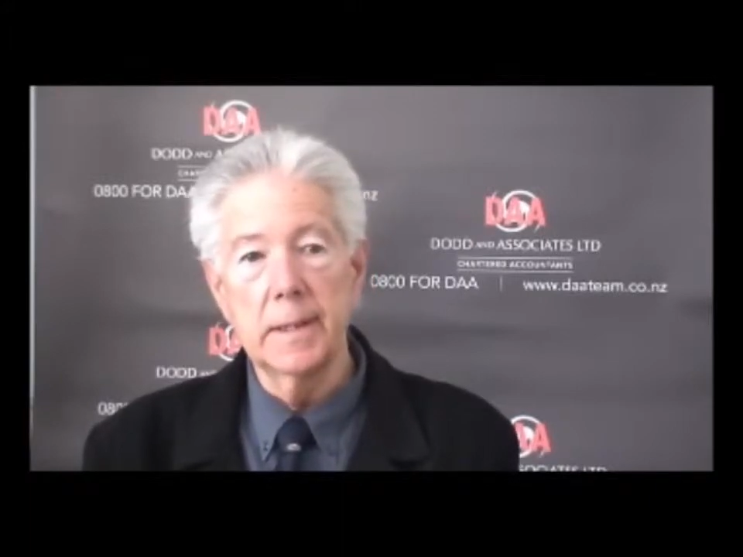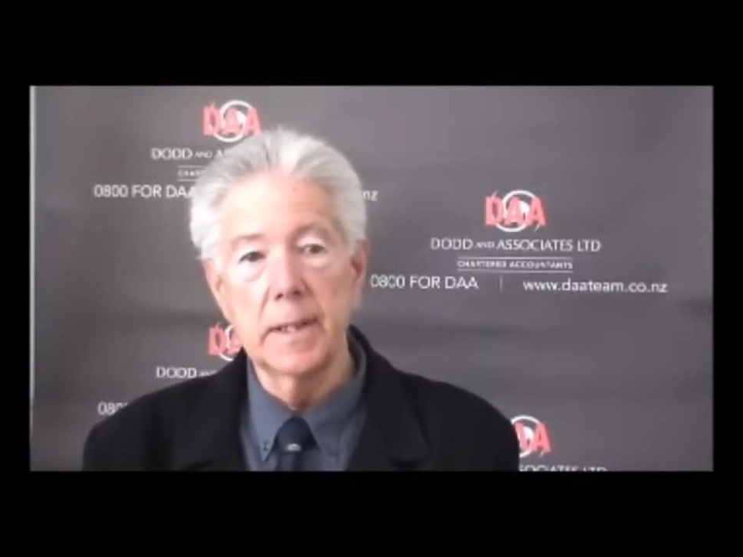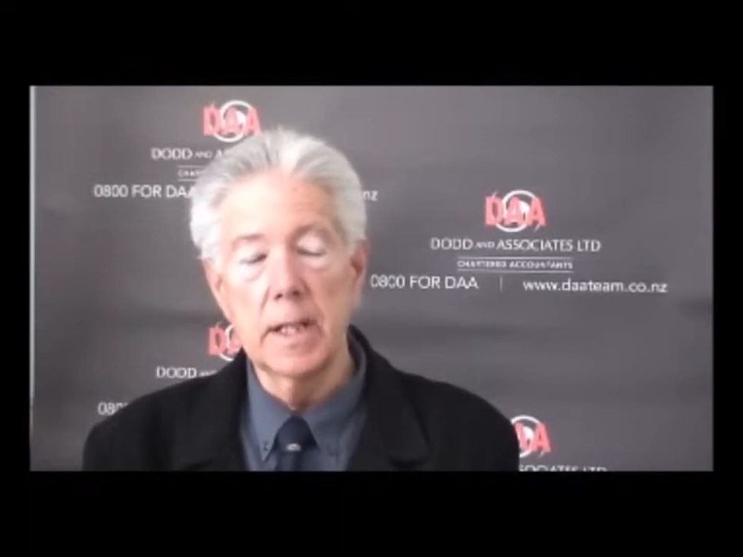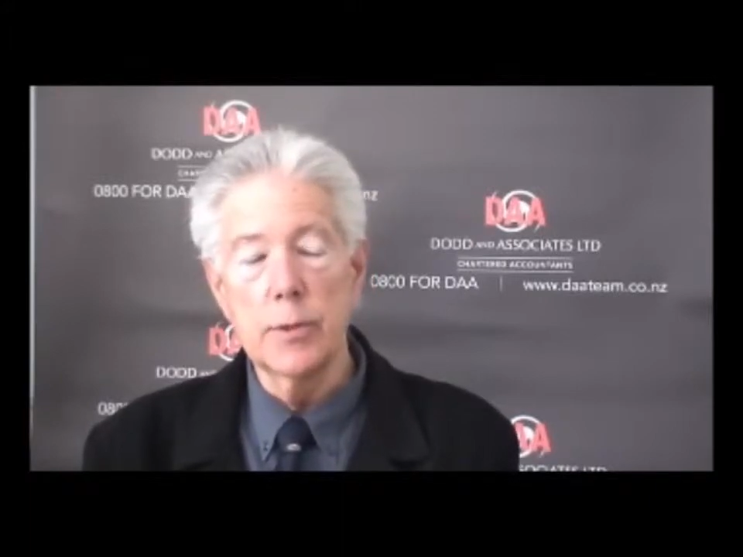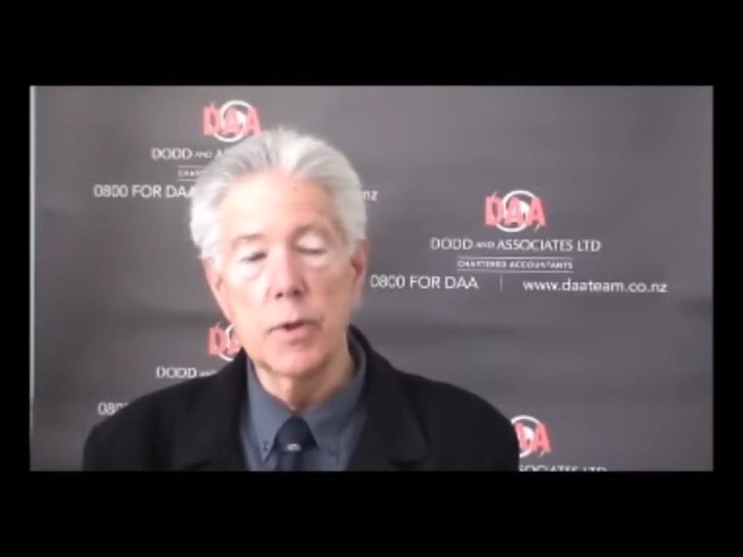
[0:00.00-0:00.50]

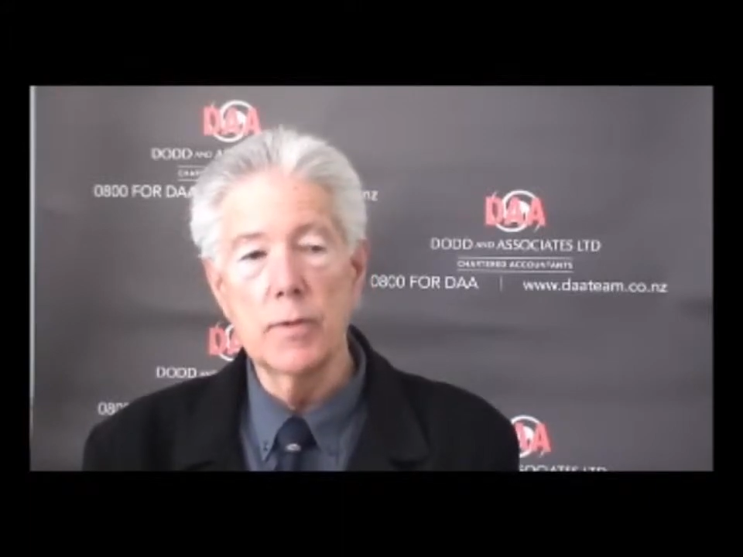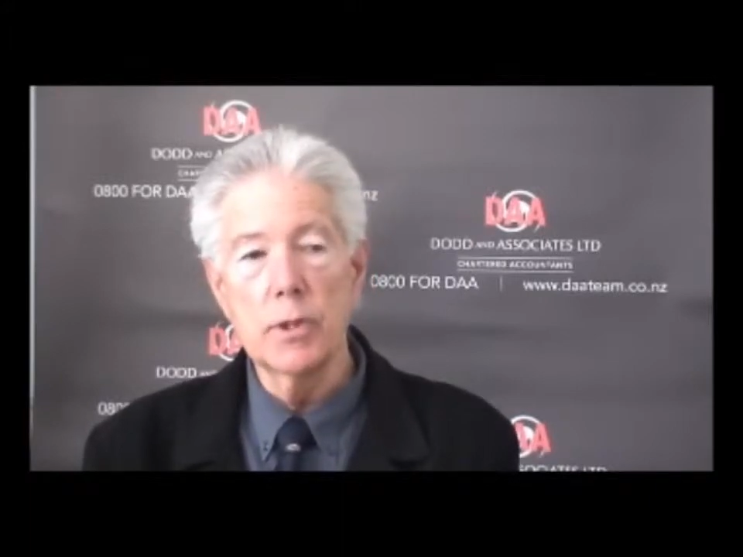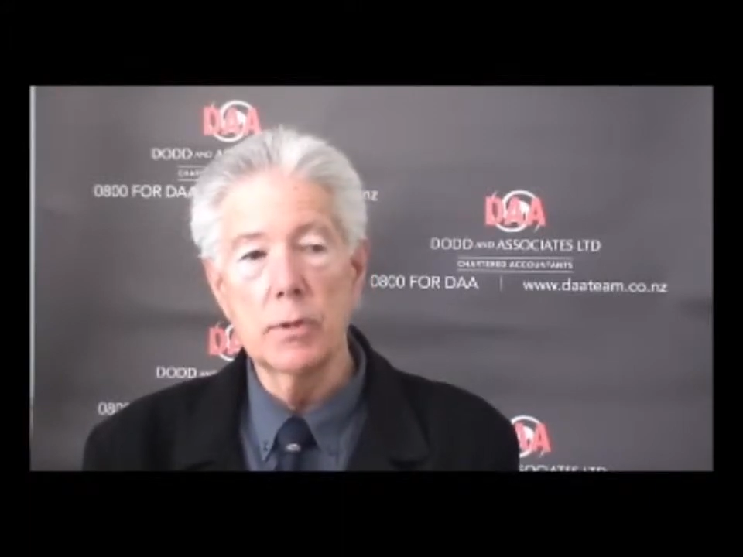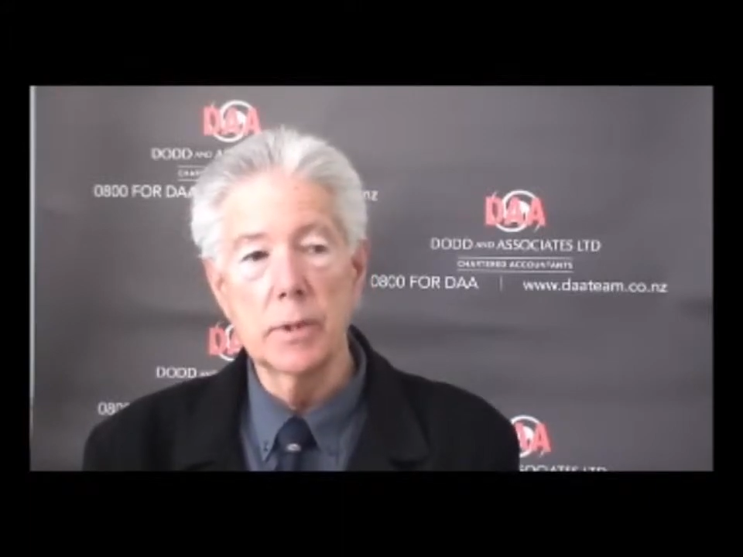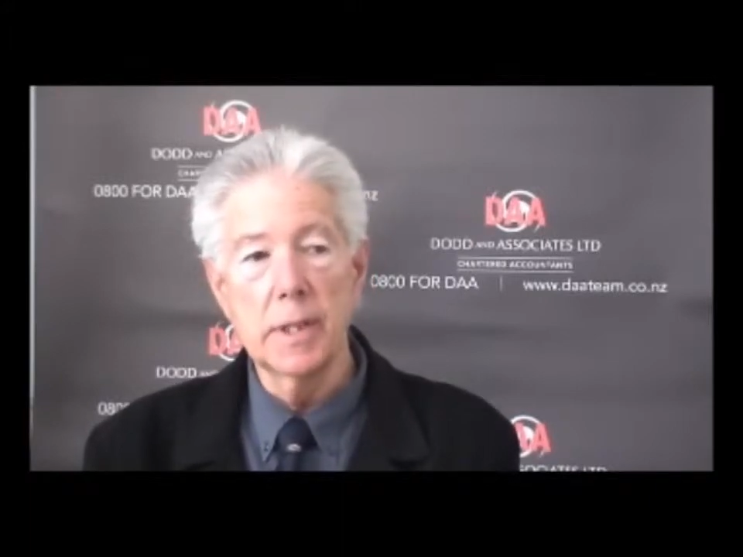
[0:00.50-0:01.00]
Inland
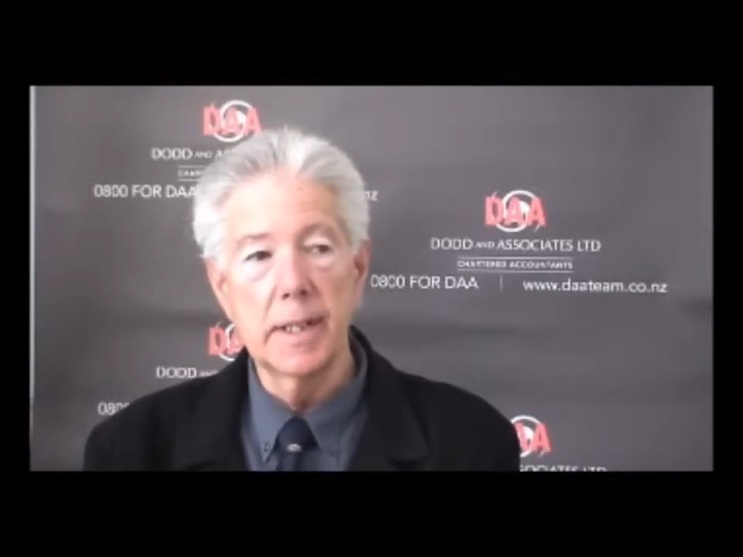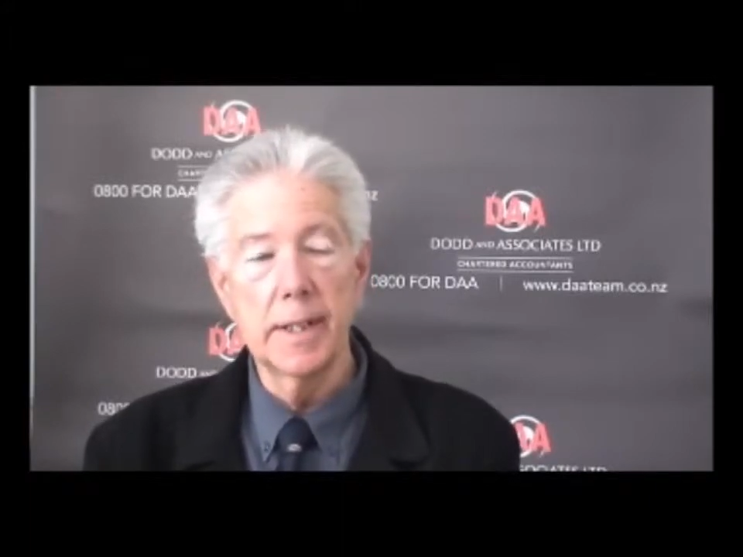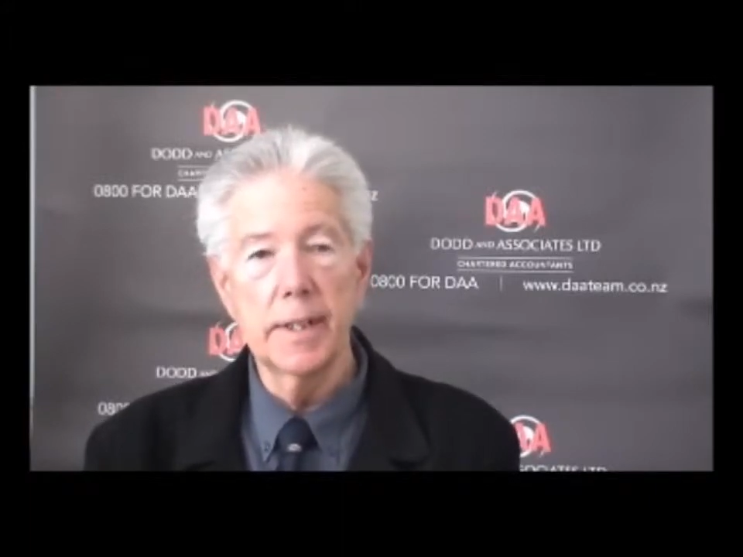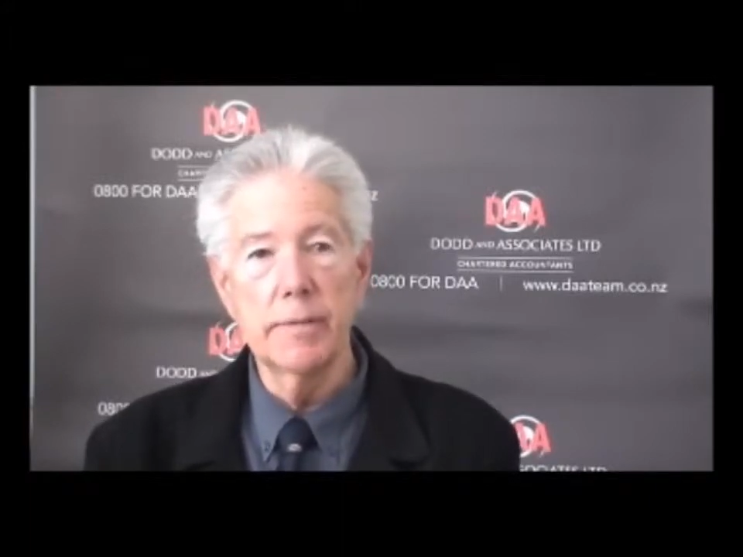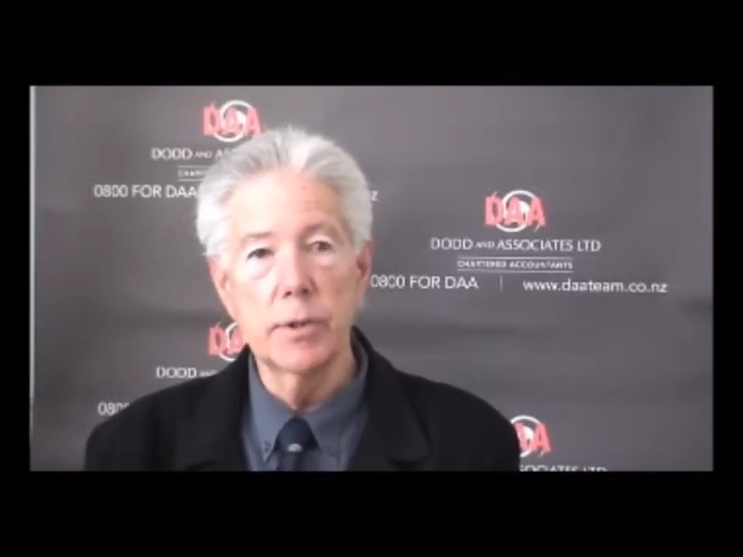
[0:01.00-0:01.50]
Revenue and how they